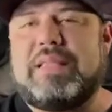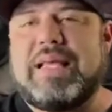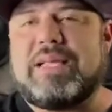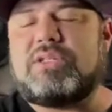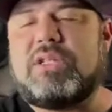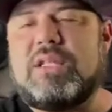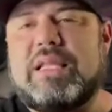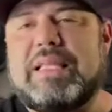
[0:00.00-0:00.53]

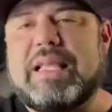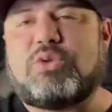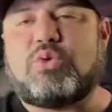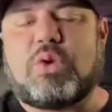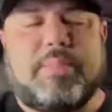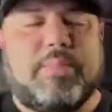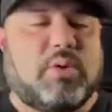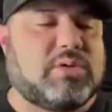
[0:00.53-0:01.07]
That's what
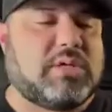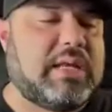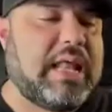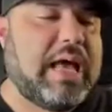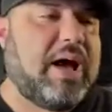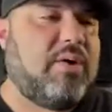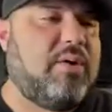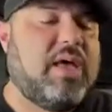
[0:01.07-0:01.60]
I'm using
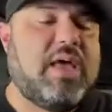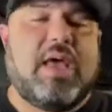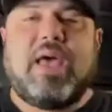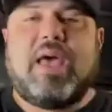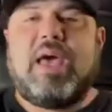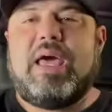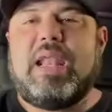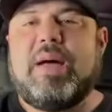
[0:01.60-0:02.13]
now,
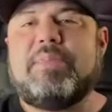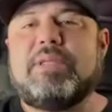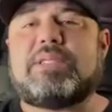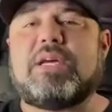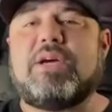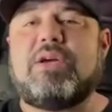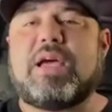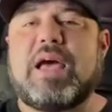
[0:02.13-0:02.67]
and I'm gonna
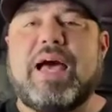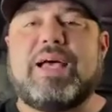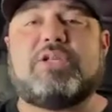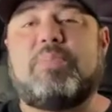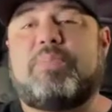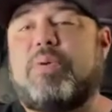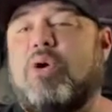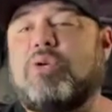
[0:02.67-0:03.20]
tell you guys the
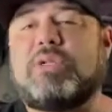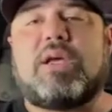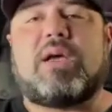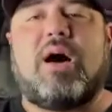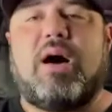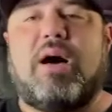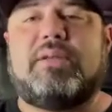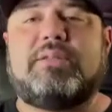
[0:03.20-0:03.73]
pros and
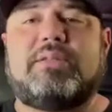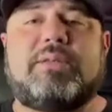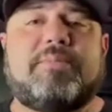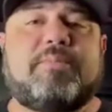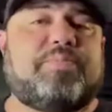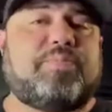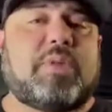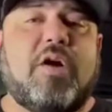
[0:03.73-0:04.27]
cons
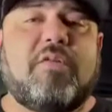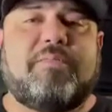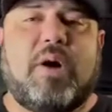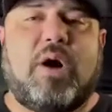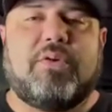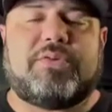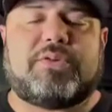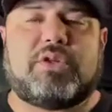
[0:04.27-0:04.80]
of both.